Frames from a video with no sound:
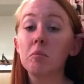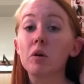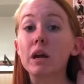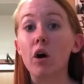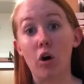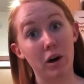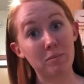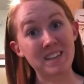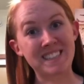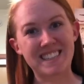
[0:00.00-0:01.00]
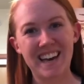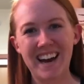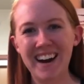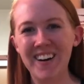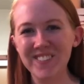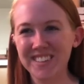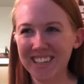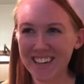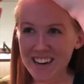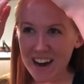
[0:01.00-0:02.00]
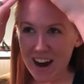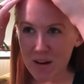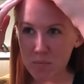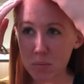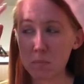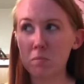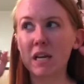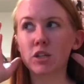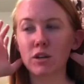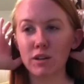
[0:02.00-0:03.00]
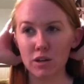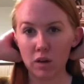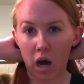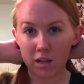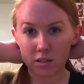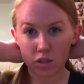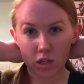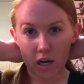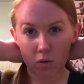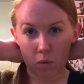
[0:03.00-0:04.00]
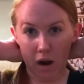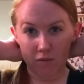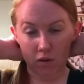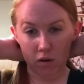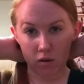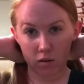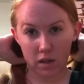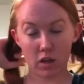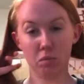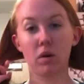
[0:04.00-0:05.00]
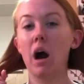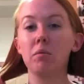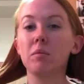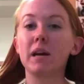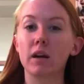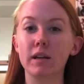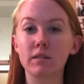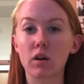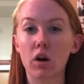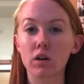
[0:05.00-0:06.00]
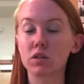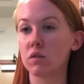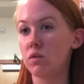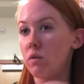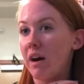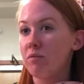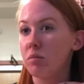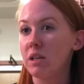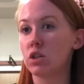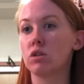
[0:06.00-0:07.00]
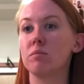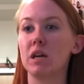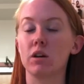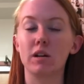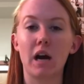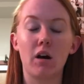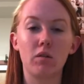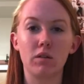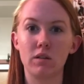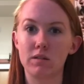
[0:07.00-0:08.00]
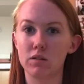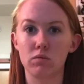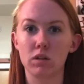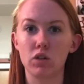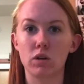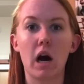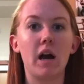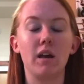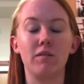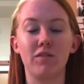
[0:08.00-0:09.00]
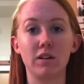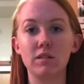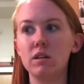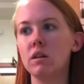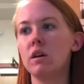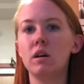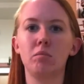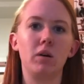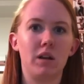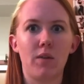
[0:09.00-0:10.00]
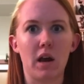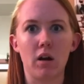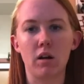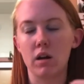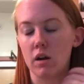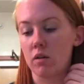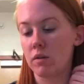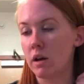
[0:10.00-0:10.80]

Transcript: Put it on my scalp. But make sure that you concentrate it wherever like your problem areas are. So if you have bleach from here down and this is really dry and fuzzy, put it there, you know.